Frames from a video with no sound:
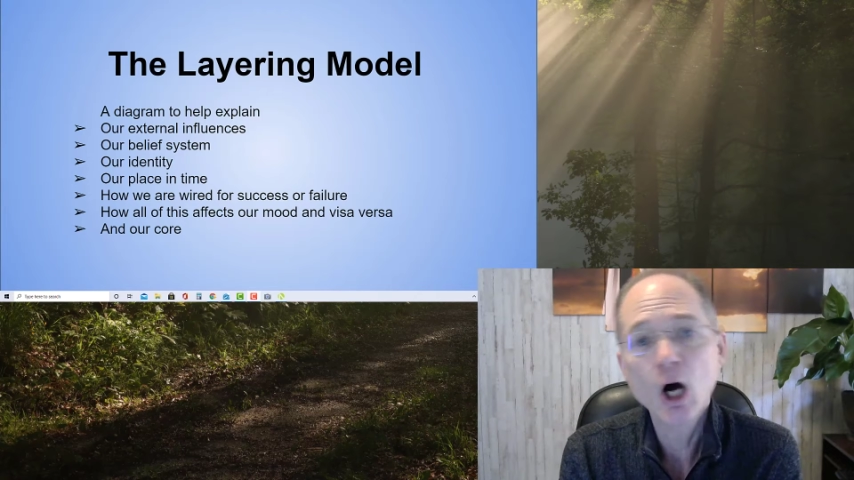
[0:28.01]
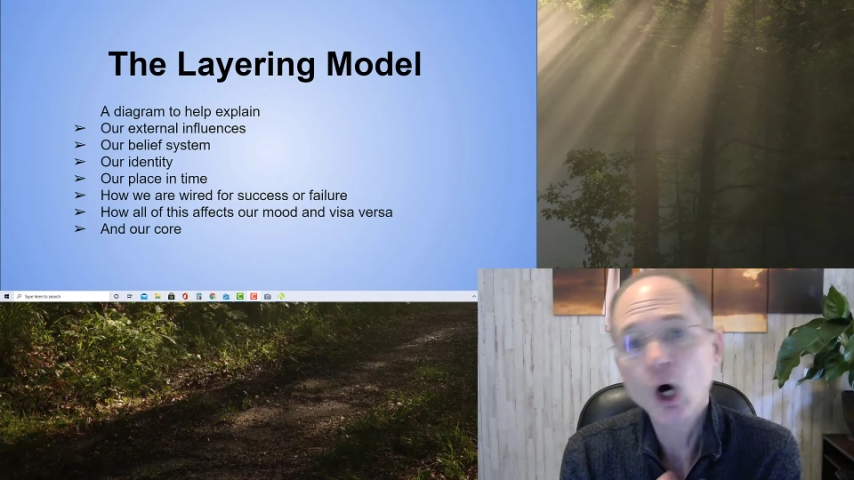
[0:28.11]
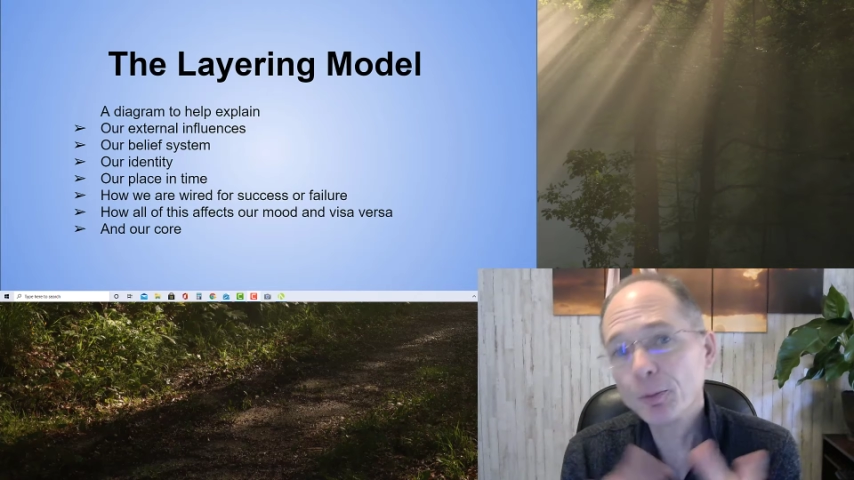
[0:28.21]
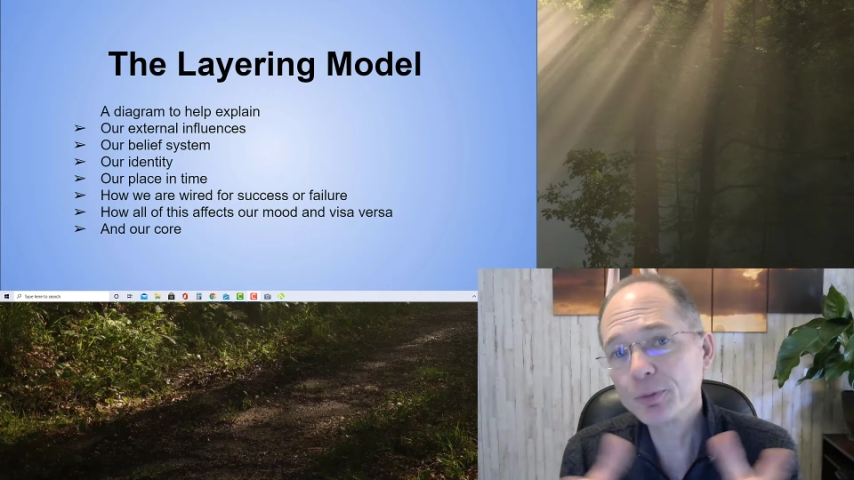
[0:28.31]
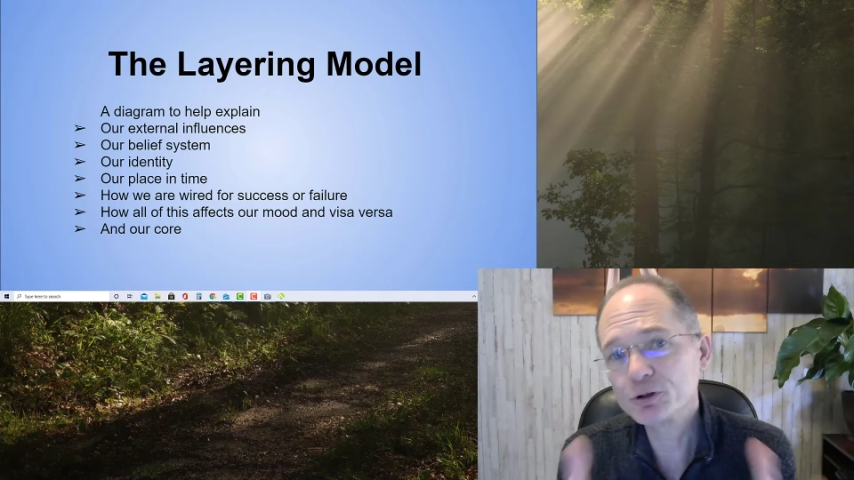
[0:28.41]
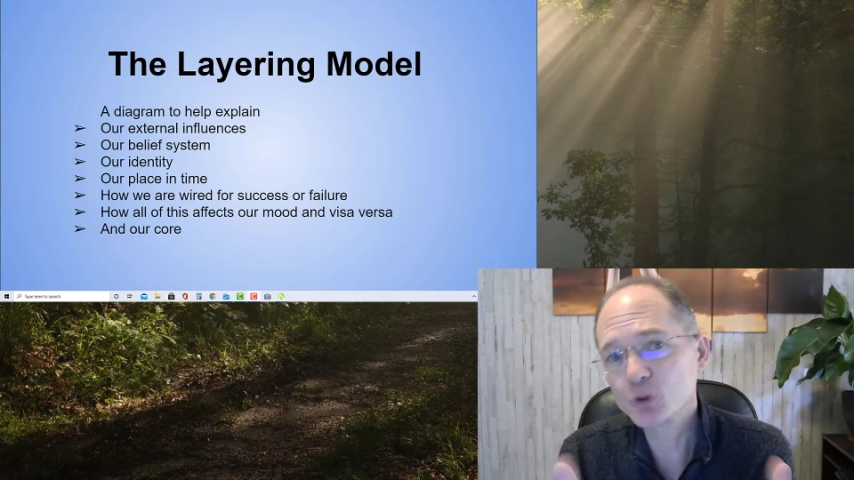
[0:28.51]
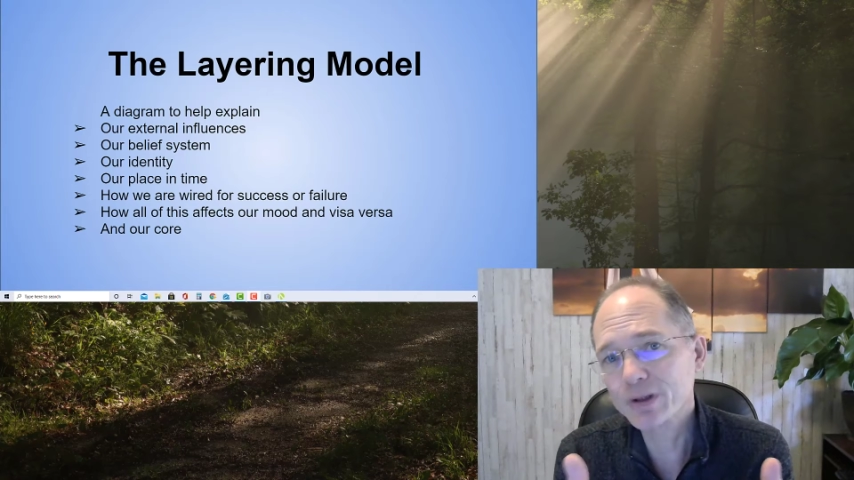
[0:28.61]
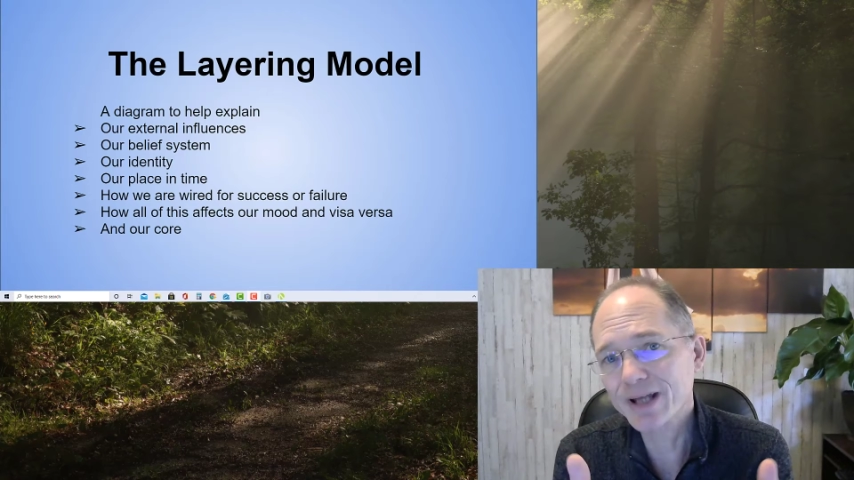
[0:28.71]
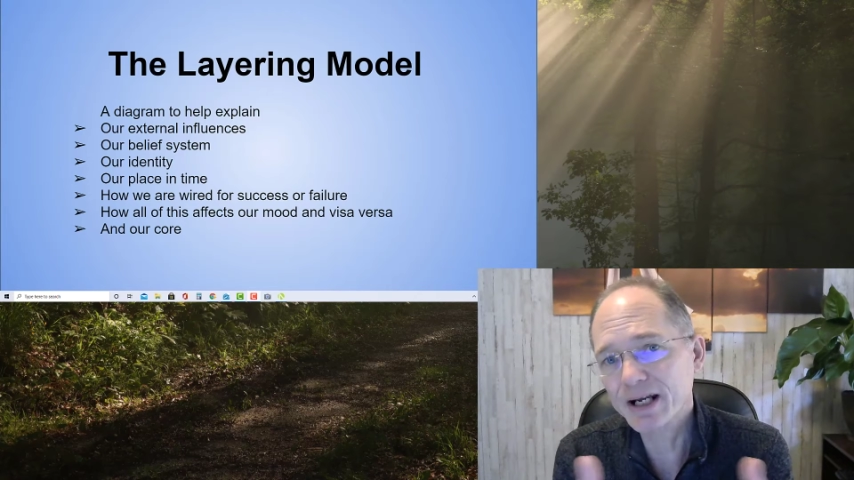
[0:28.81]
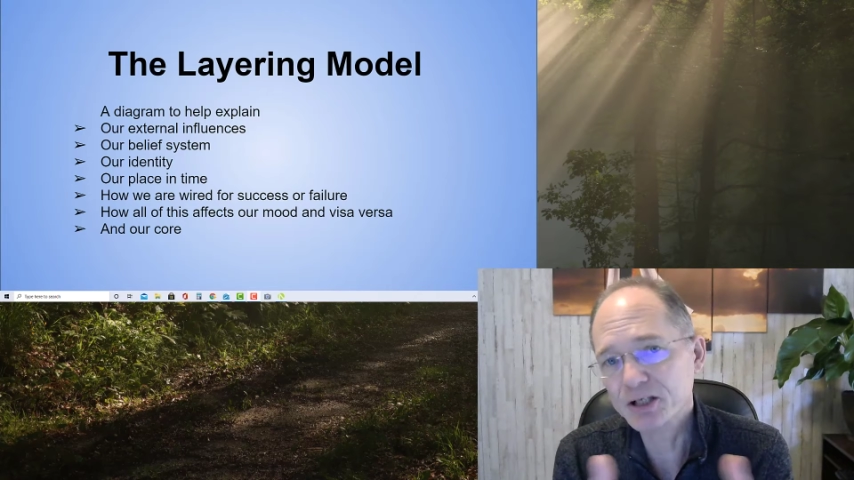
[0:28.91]
Hope you enjoyed
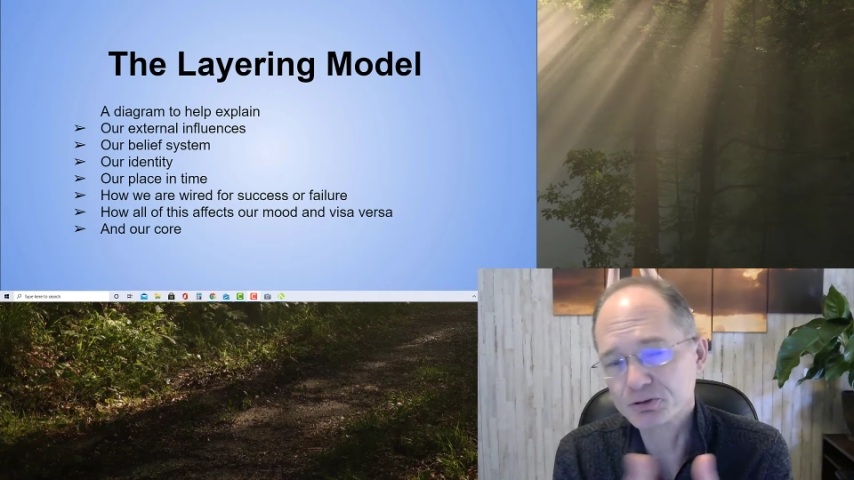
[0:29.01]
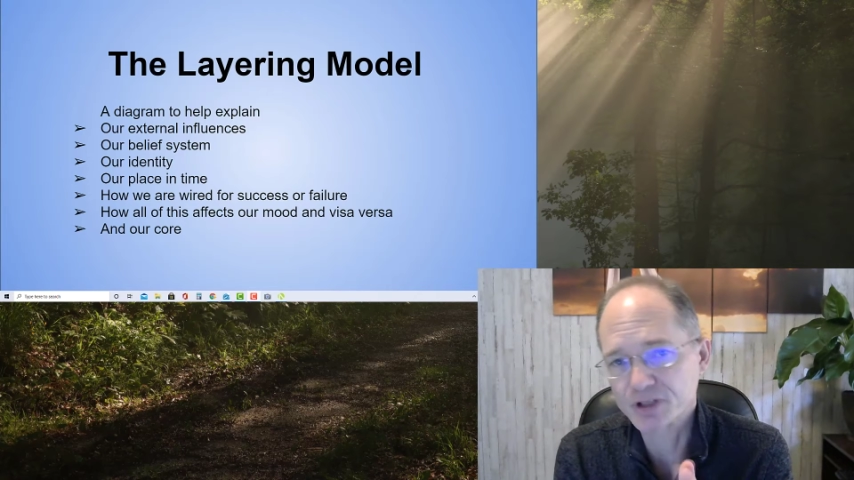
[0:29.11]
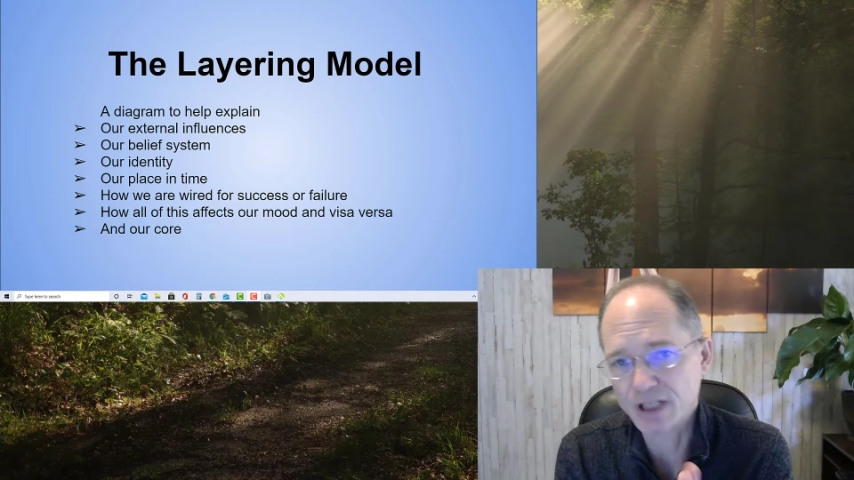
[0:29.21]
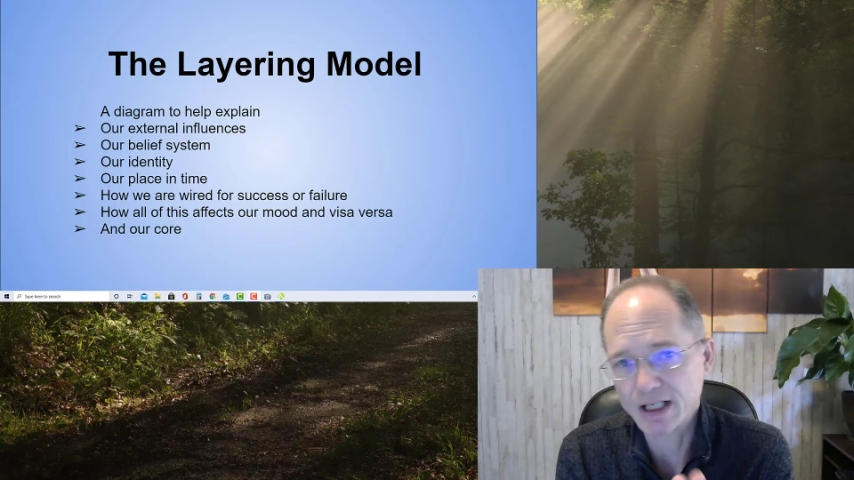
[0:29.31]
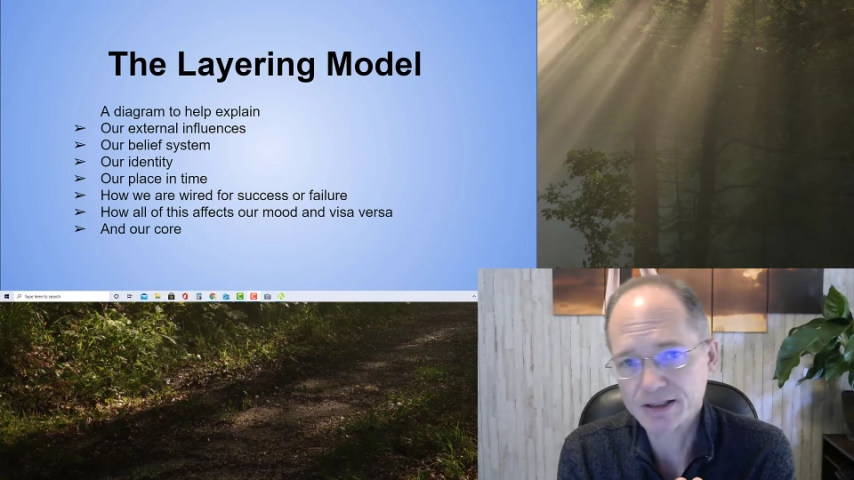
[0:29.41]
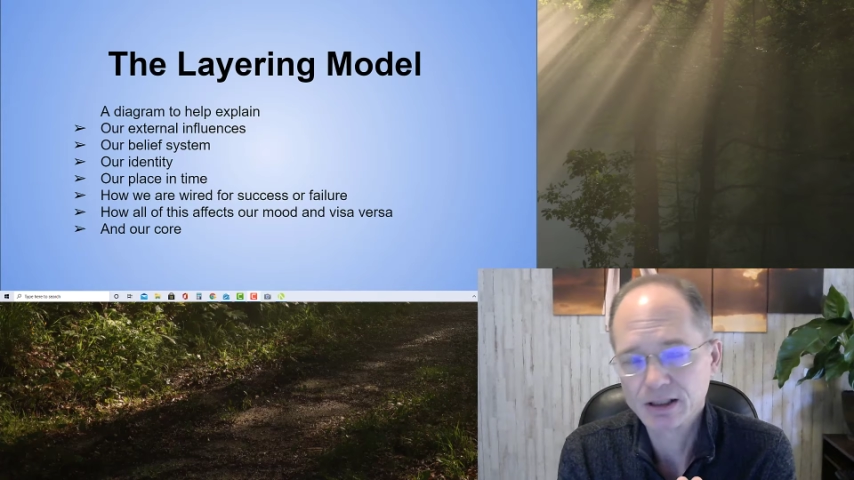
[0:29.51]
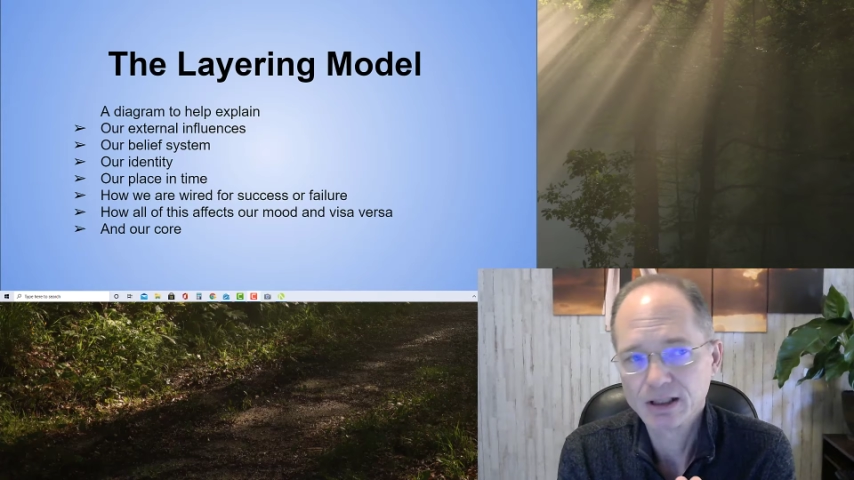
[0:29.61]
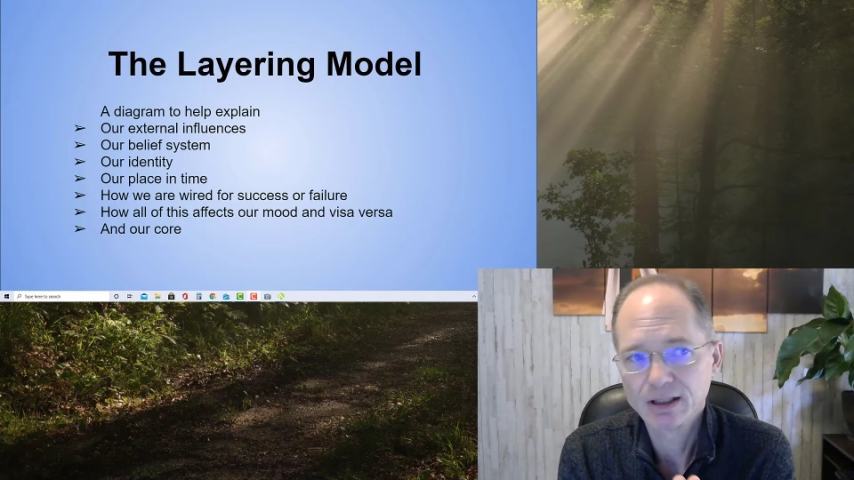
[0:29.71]
that exercise.